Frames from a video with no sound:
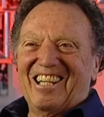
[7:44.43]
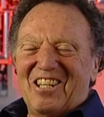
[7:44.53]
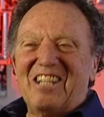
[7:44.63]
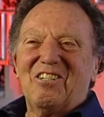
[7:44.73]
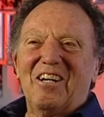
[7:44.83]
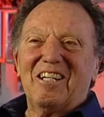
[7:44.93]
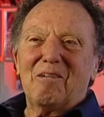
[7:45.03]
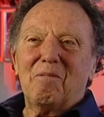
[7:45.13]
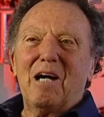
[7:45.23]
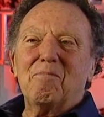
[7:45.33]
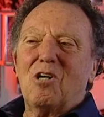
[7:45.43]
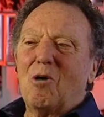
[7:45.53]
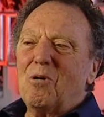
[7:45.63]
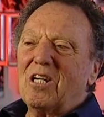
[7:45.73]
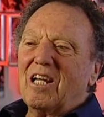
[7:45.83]
And that's how I got Bob
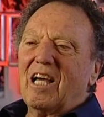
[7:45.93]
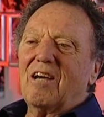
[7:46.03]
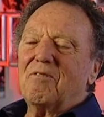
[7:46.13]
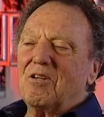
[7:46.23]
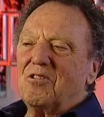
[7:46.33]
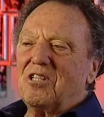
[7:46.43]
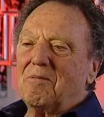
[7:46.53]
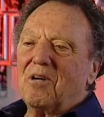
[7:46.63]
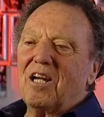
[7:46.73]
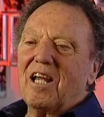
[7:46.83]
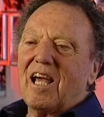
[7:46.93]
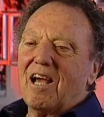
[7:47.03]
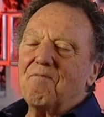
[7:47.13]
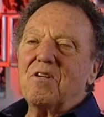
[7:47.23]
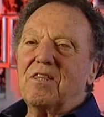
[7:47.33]
Cobert, and I have used him on
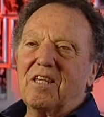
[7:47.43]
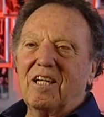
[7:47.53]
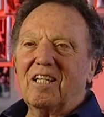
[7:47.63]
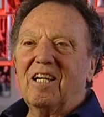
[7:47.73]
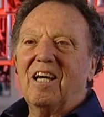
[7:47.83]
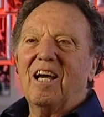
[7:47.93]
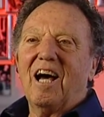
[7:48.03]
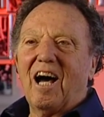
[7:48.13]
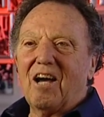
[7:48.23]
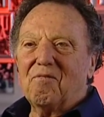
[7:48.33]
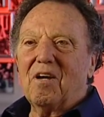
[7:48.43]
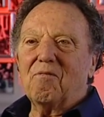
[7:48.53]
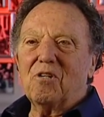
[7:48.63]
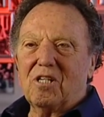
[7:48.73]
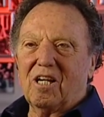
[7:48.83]
everything I've
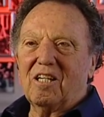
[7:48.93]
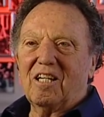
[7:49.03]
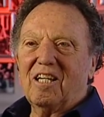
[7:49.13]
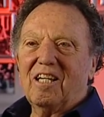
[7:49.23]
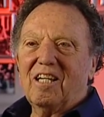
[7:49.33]
ever done.